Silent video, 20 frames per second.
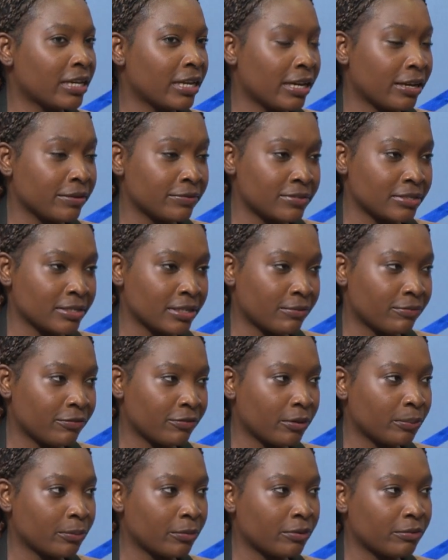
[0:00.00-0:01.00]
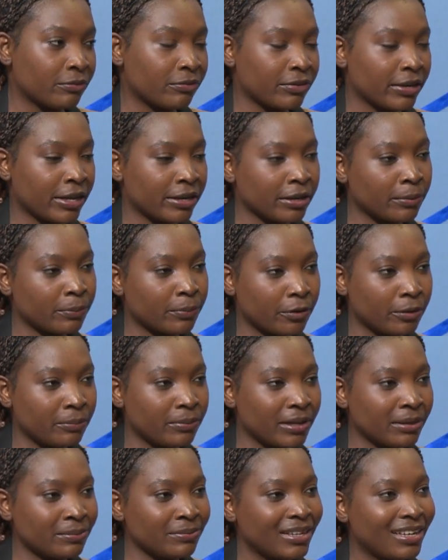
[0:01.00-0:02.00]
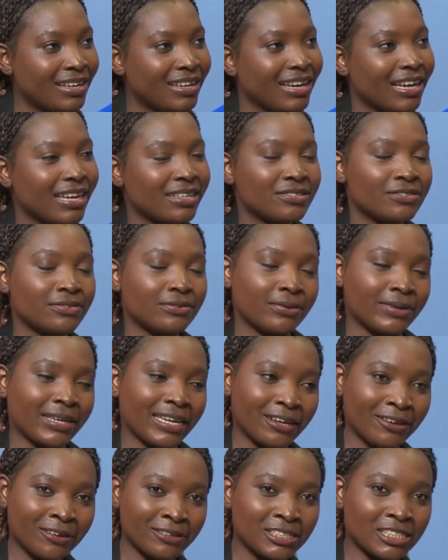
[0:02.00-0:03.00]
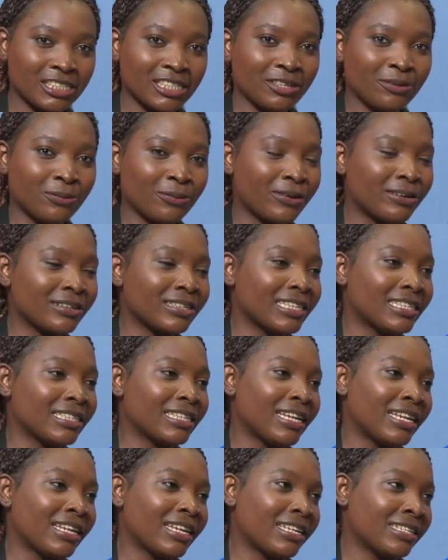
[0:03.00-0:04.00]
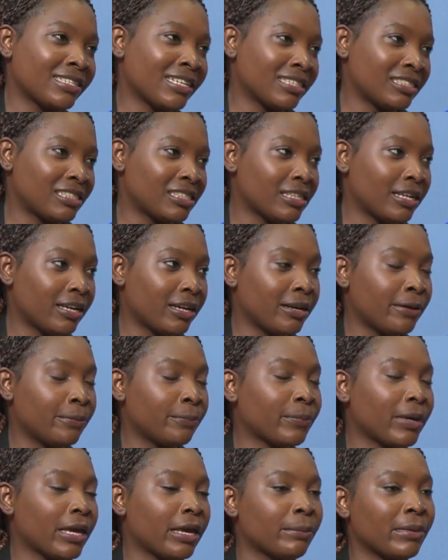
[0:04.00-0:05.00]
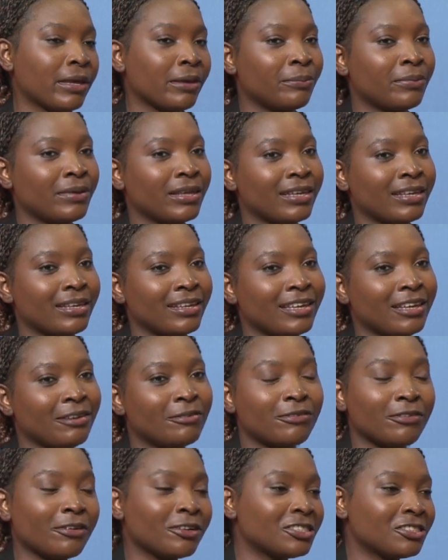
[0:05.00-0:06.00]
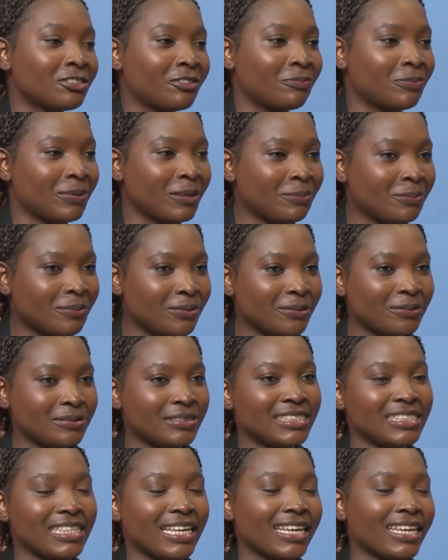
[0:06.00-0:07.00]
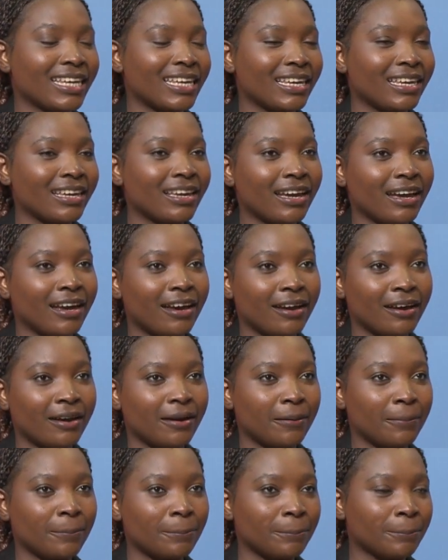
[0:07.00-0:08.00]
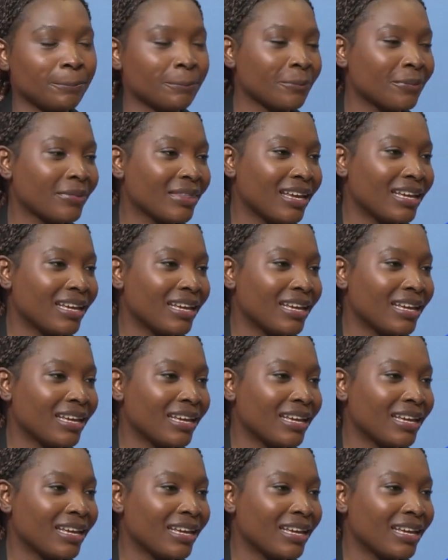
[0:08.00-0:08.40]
I have some form of hearing problem. And so I got really worried that, that um, I may be in front of people taking um,